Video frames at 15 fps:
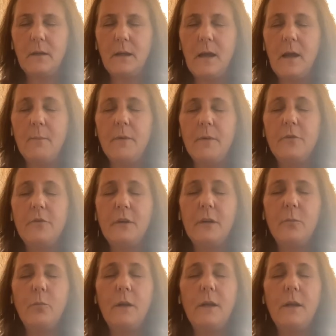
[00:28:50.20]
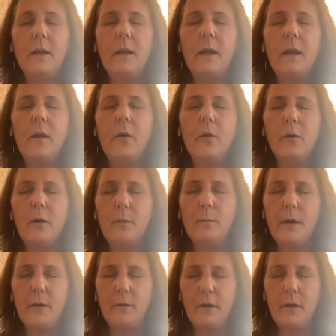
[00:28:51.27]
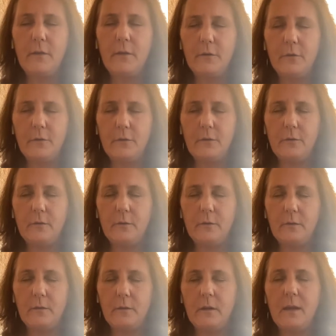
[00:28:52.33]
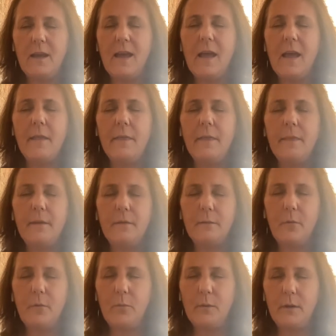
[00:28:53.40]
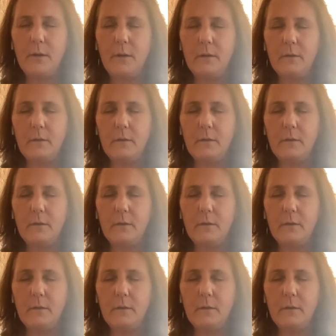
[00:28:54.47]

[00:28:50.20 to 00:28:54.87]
How much can we care about others at this moment?